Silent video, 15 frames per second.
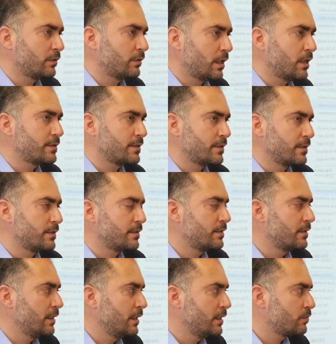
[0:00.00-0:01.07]
answers
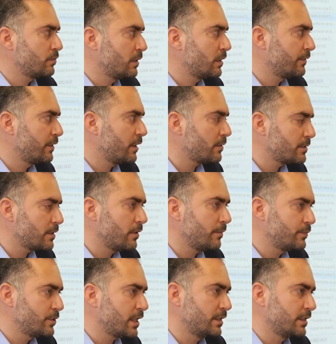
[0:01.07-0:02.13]
is one of the
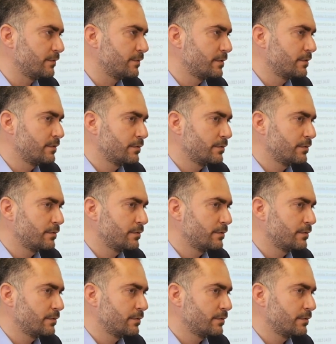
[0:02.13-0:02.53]
objectives.